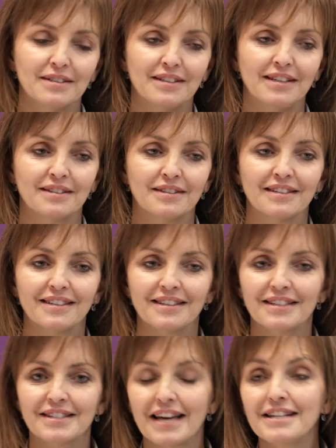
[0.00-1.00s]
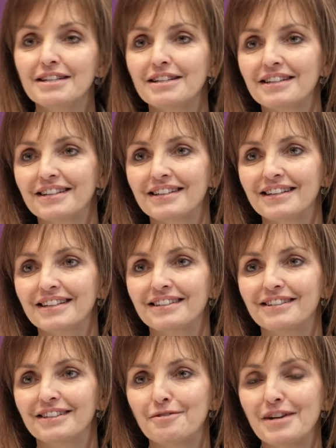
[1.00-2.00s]
in the dating
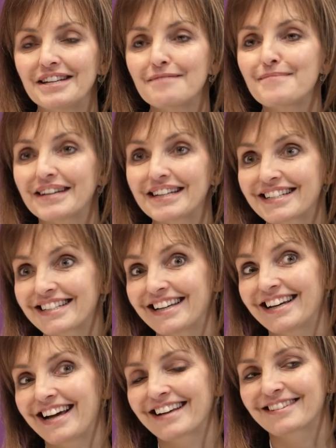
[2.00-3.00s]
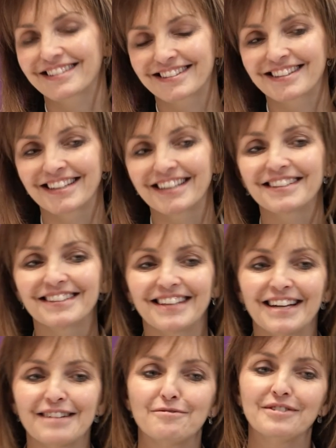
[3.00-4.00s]
arena, but I think
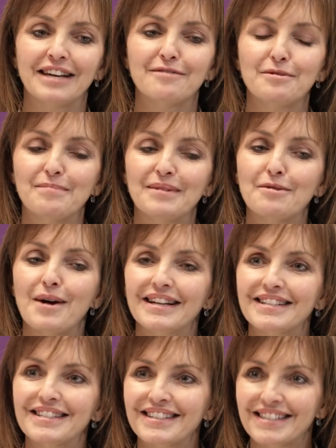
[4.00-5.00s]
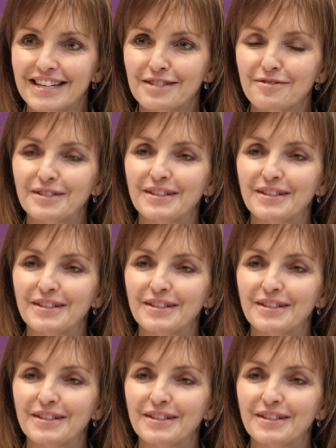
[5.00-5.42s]
that would be quite a successful